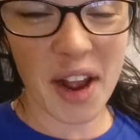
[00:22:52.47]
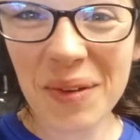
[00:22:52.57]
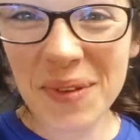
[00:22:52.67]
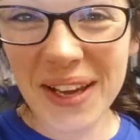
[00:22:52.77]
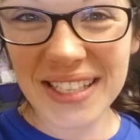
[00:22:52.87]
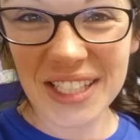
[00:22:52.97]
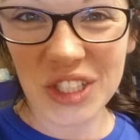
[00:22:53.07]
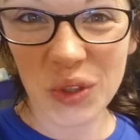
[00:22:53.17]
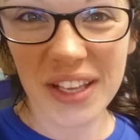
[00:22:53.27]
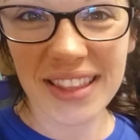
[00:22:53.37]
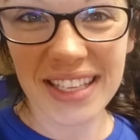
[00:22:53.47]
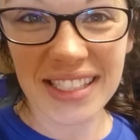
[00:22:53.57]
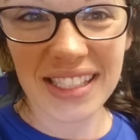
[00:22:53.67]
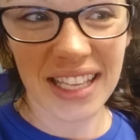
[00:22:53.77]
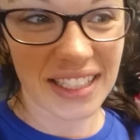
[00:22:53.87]
hope you guys enjoyed
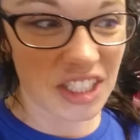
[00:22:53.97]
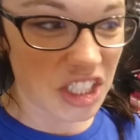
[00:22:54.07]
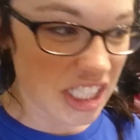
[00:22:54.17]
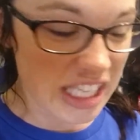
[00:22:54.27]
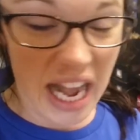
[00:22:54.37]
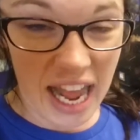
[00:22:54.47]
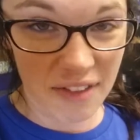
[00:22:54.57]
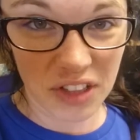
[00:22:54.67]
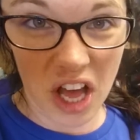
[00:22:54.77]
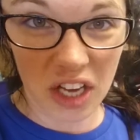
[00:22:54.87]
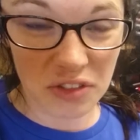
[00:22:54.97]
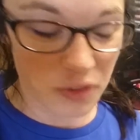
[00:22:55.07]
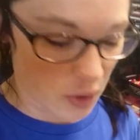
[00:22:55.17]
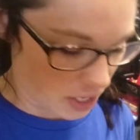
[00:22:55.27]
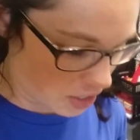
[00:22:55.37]
this little Sunday vlog
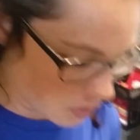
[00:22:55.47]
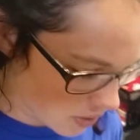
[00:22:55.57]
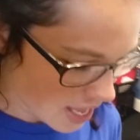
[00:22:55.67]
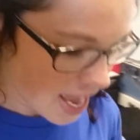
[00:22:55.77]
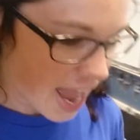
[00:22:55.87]
for you.